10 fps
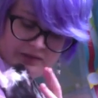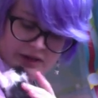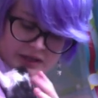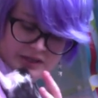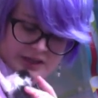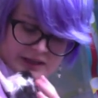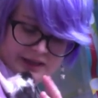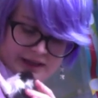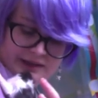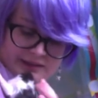very gently
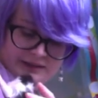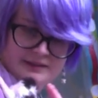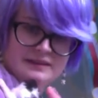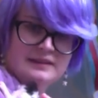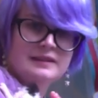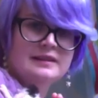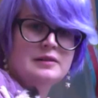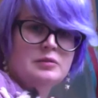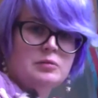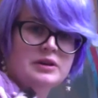
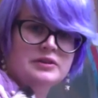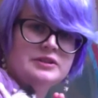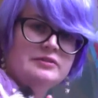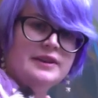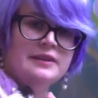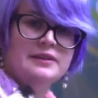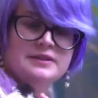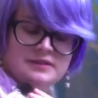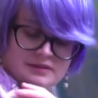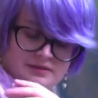with one or two fingers.